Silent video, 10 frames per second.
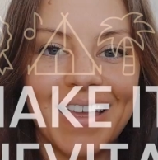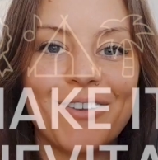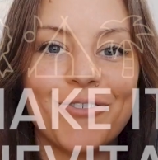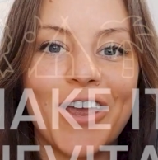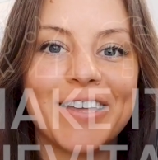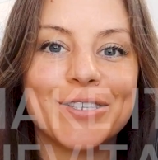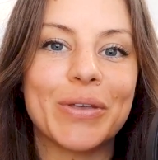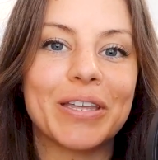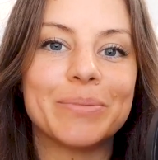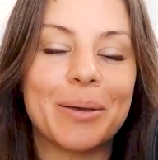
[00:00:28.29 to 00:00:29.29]
Hey friends,
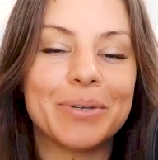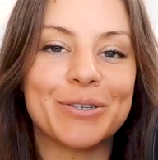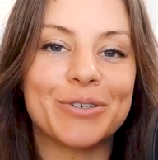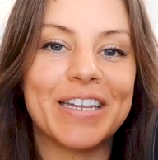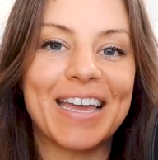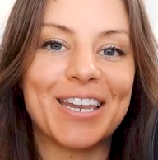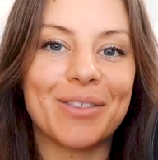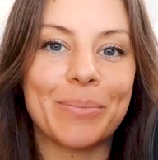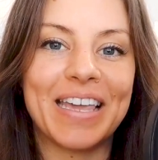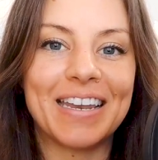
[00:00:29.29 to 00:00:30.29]
welcome to episode 9
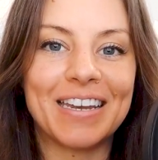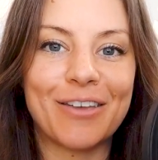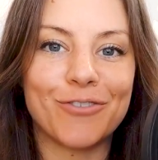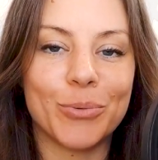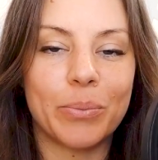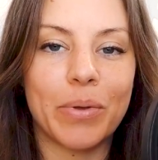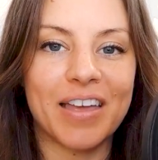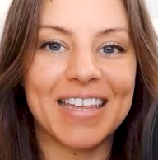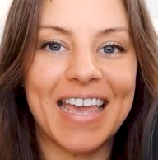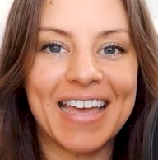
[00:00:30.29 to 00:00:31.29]
of the Make It Inevitable
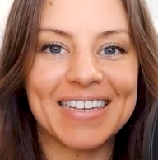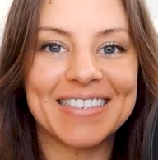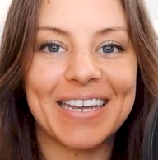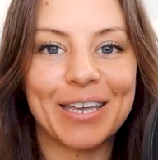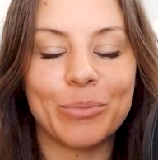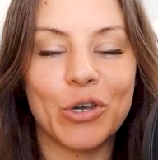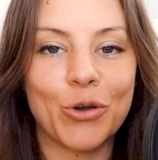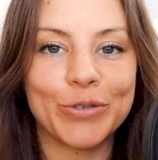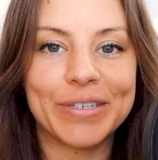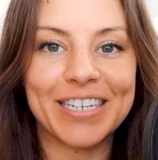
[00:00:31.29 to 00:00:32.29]
podcast. I am your
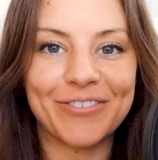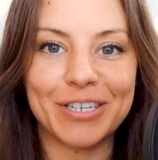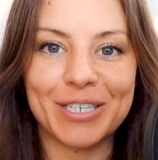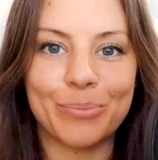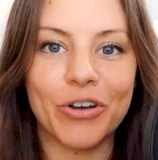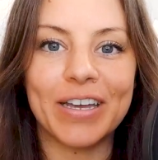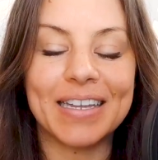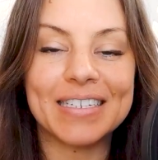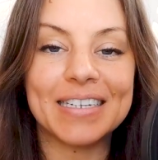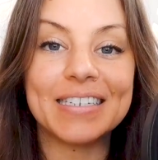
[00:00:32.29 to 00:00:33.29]
host, Stephenie Zamora,
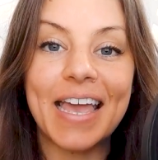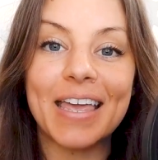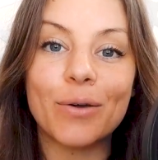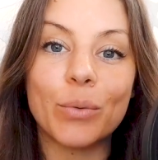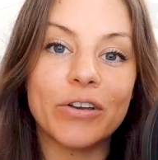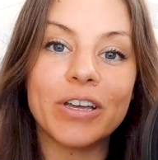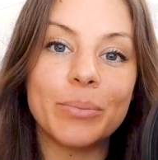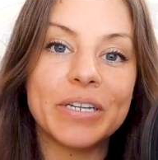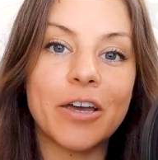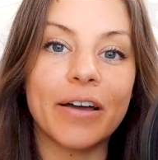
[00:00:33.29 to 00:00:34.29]
and today we are
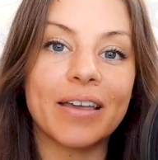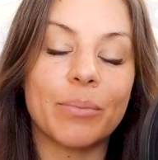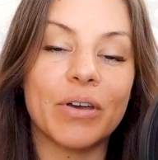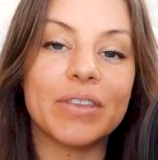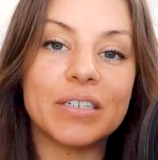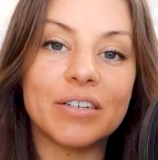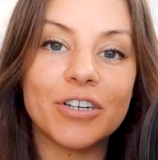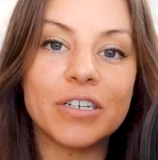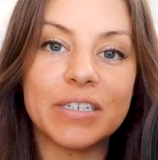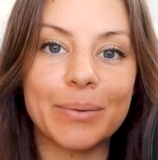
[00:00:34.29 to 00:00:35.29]
going to be talking about the
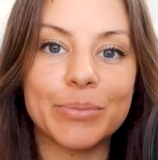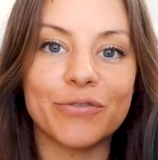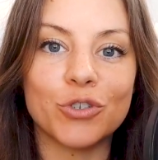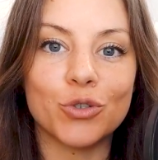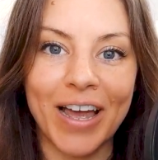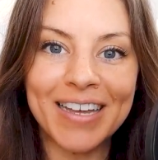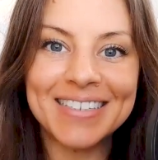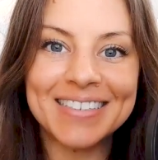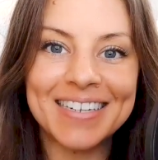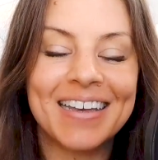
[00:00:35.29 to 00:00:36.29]
different types of
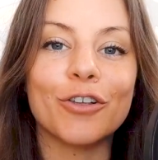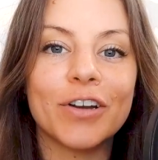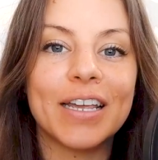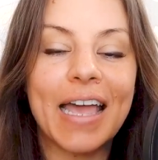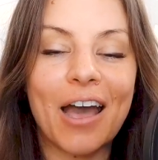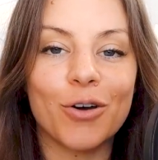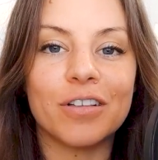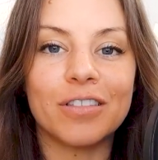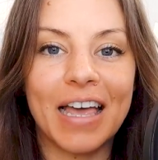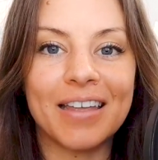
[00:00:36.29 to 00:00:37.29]
trust and learning how
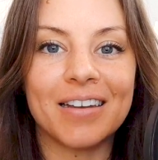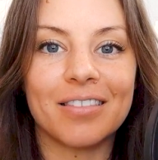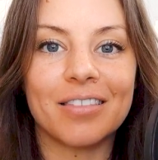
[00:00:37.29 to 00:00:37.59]
to let